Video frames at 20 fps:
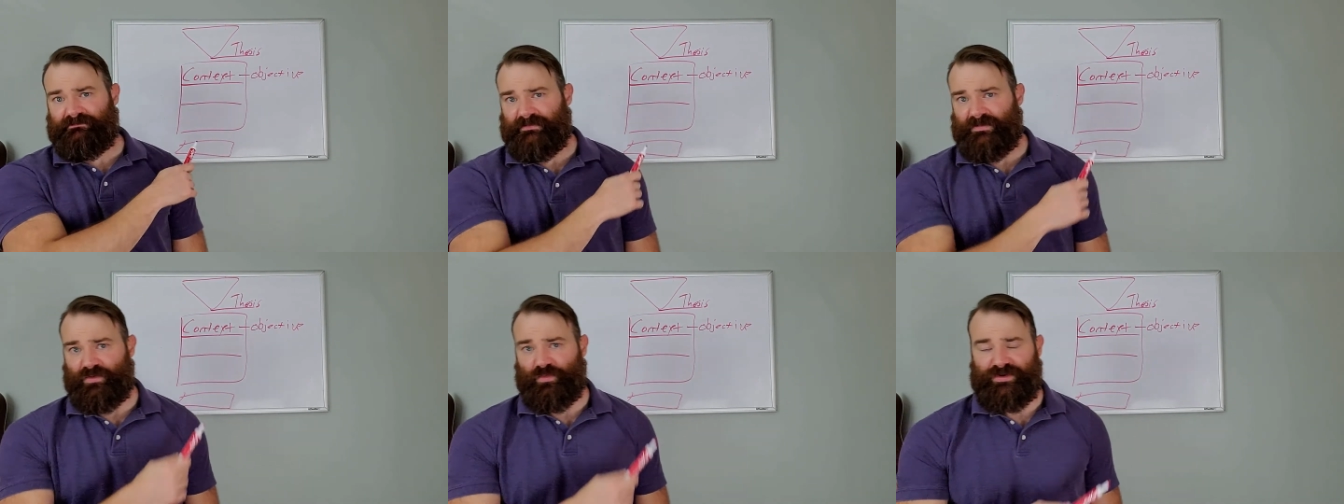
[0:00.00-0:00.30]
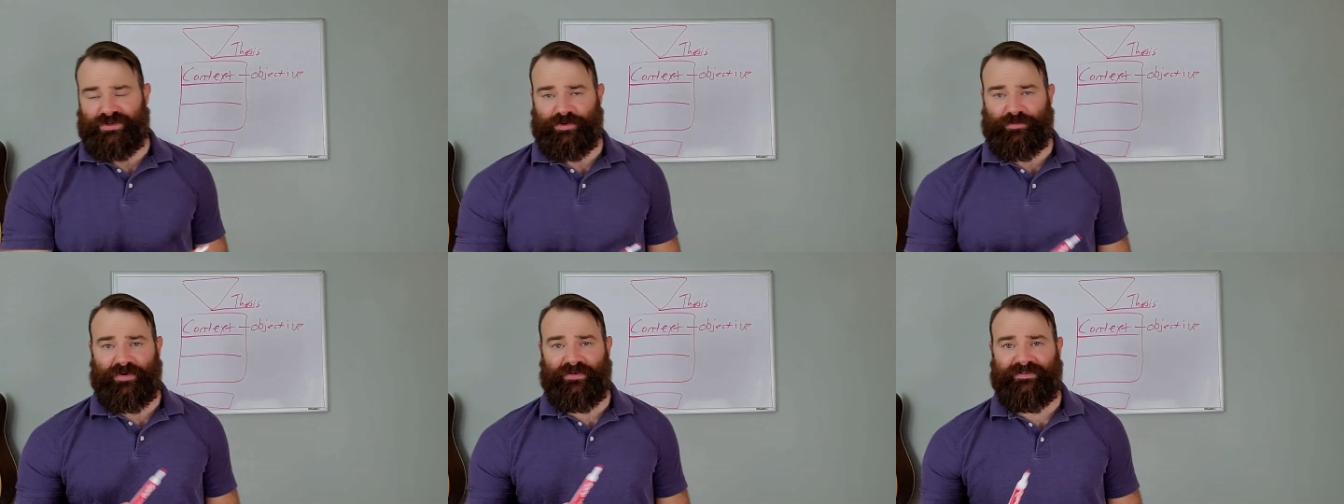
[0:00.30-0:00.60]
when
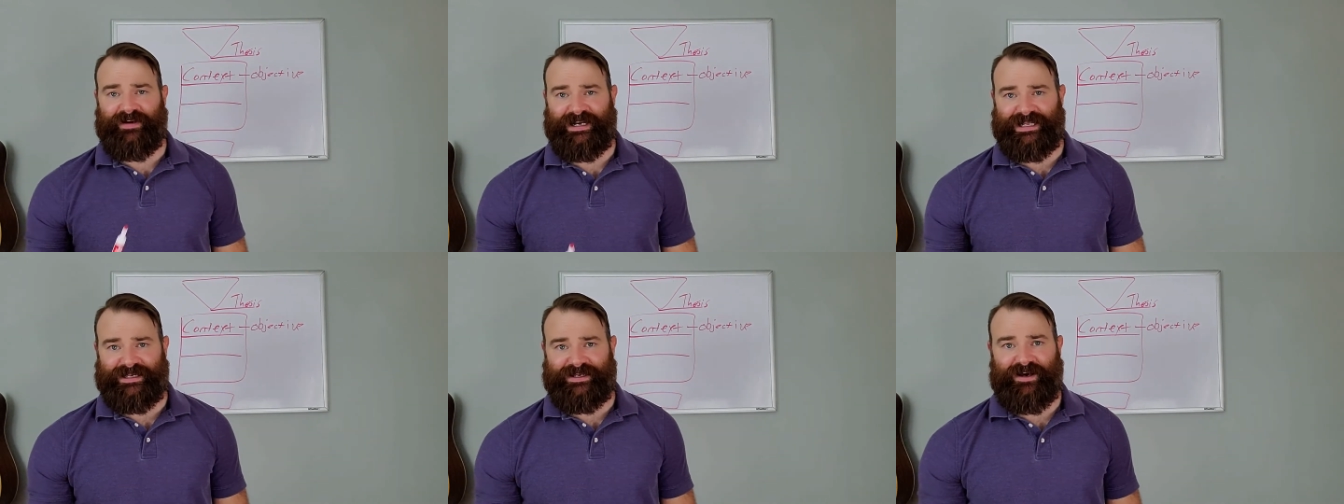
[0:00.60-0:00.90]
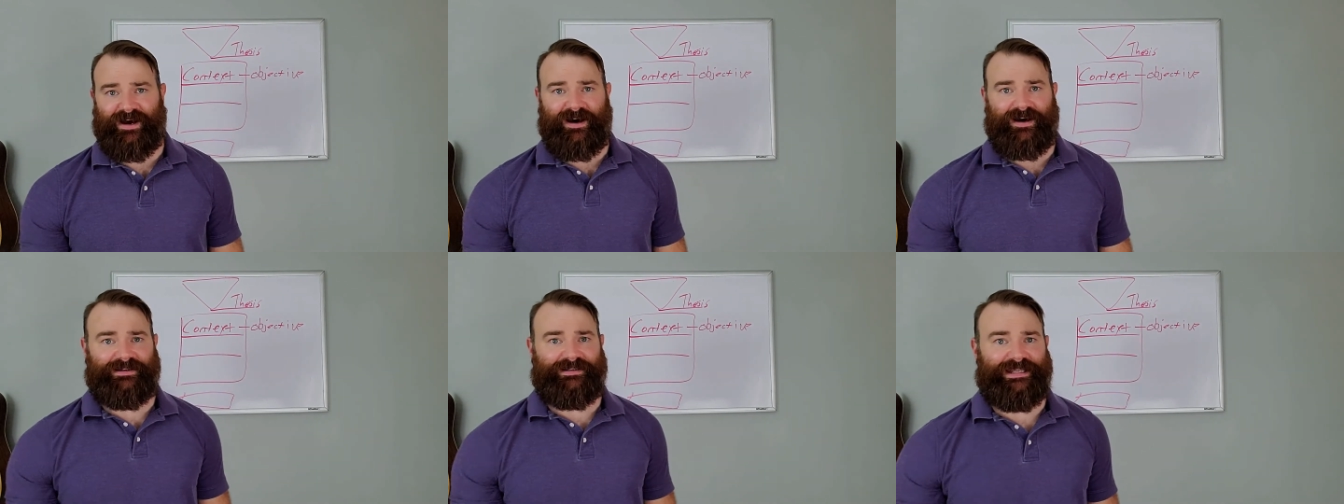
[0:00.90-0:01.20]
you're providing
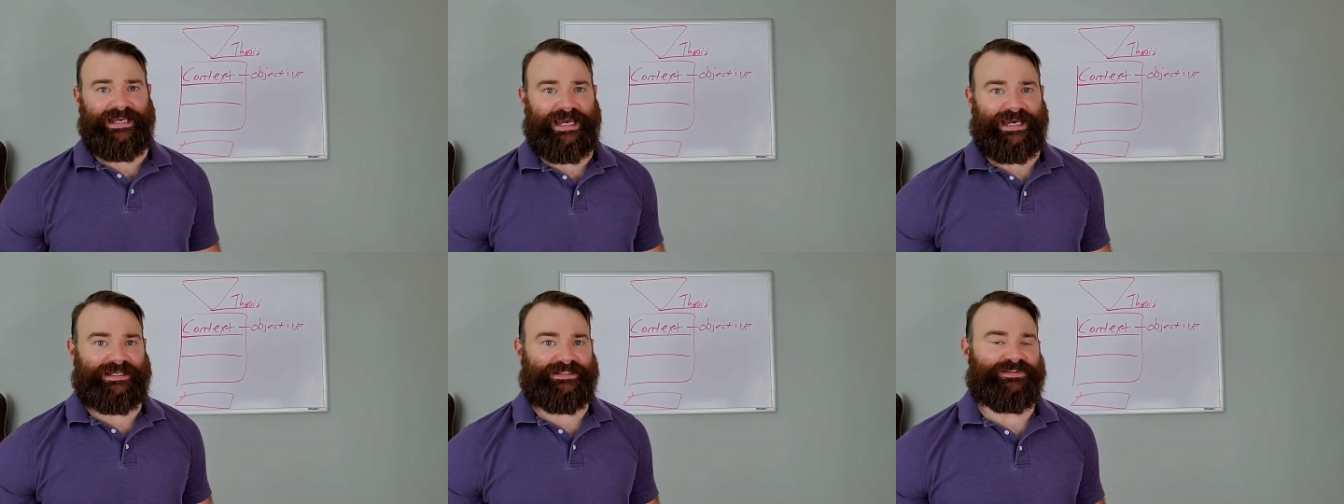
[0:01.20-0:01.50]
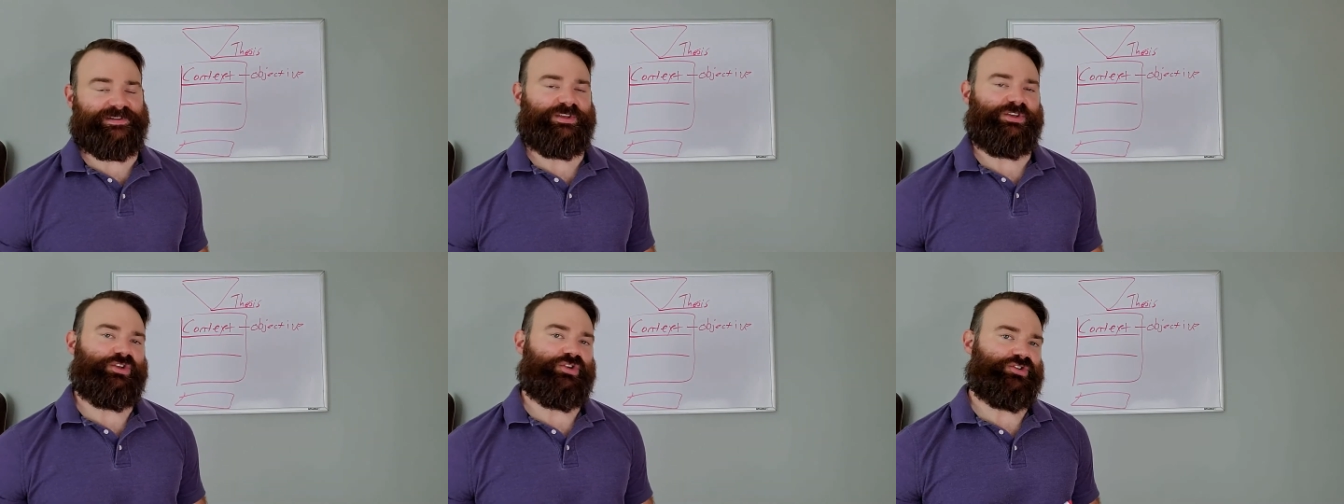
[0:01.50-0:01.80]
context,
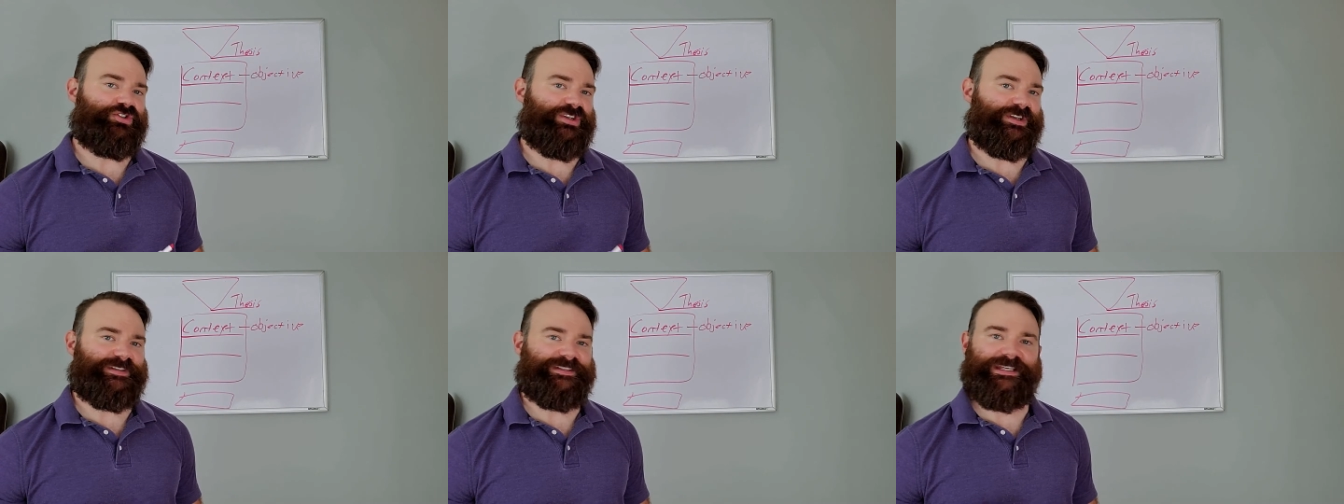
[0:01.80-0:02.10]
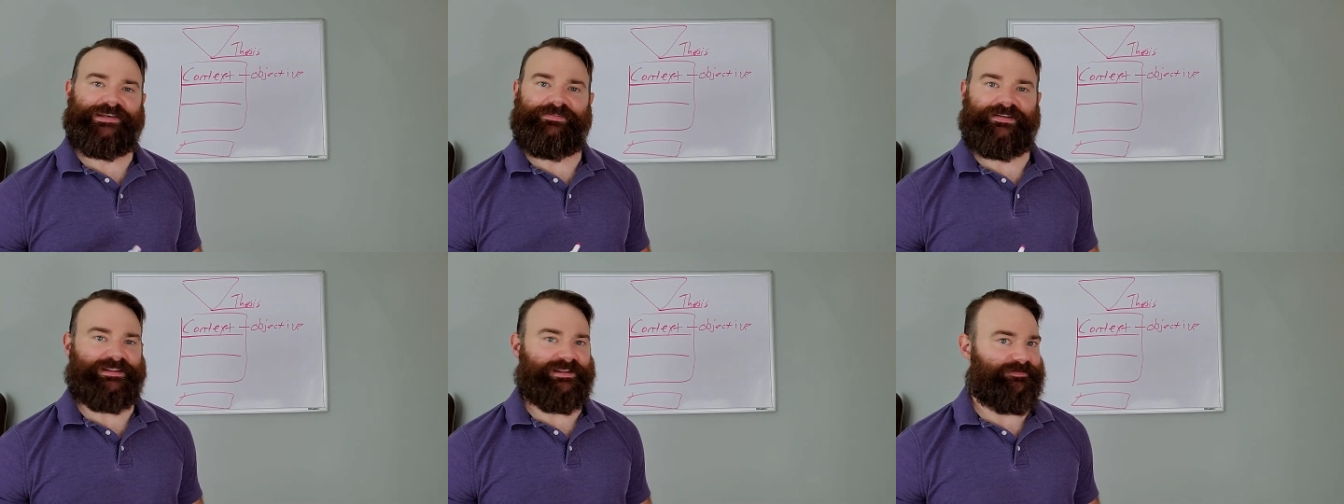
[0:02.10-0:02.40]
you're just
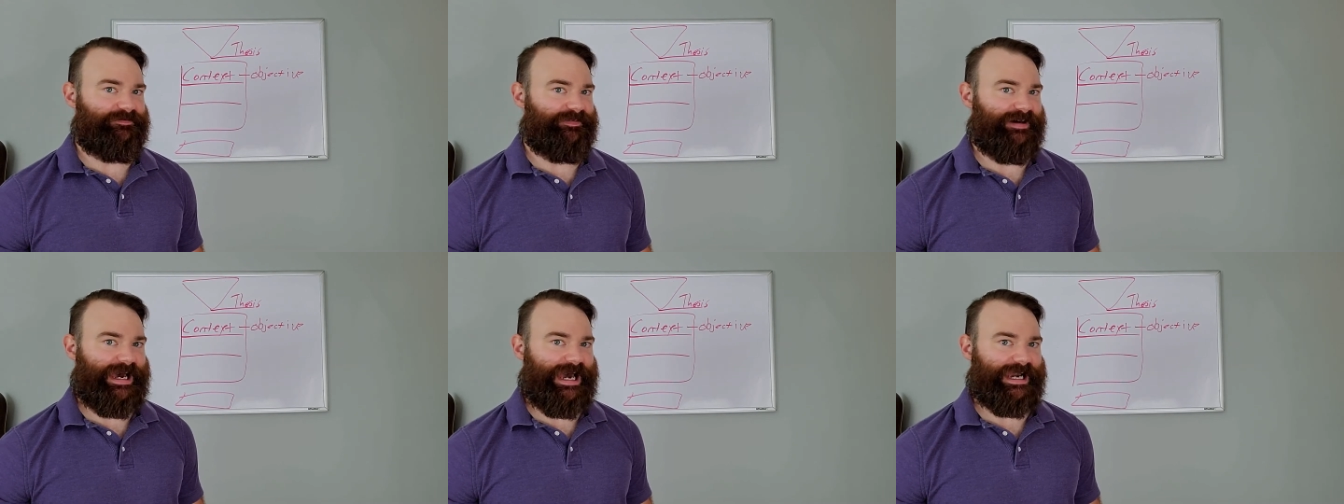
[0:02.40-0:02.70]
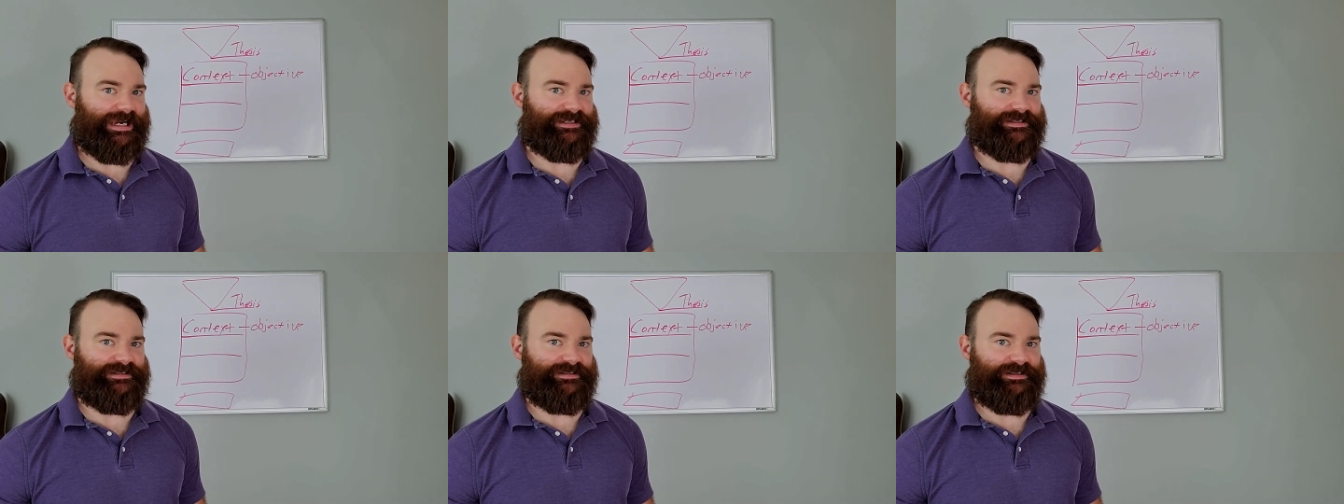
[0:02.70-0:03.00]
giving the
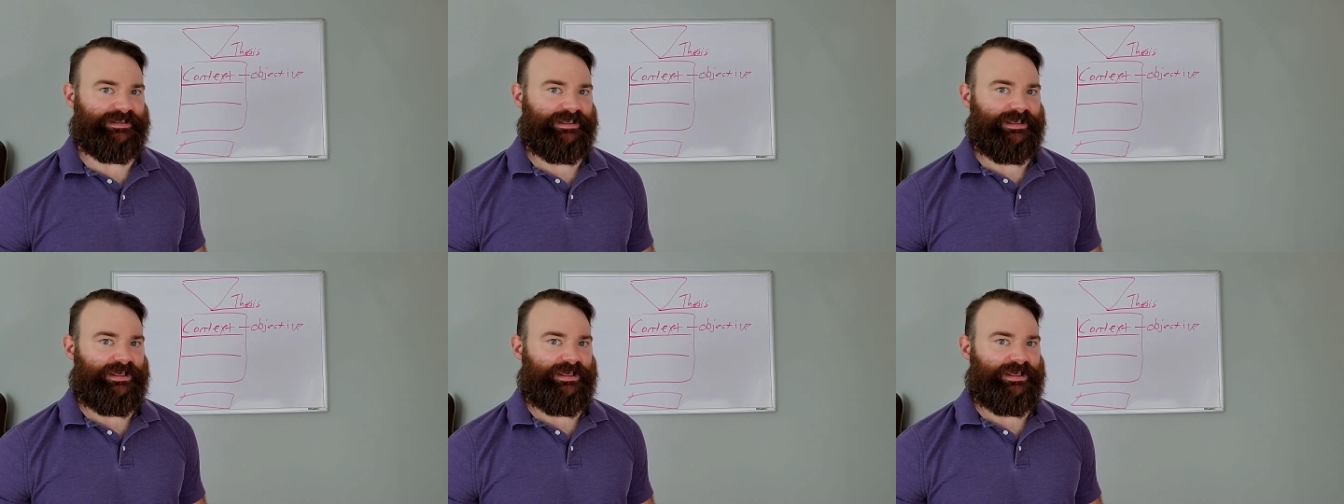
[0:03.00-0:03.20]
facts.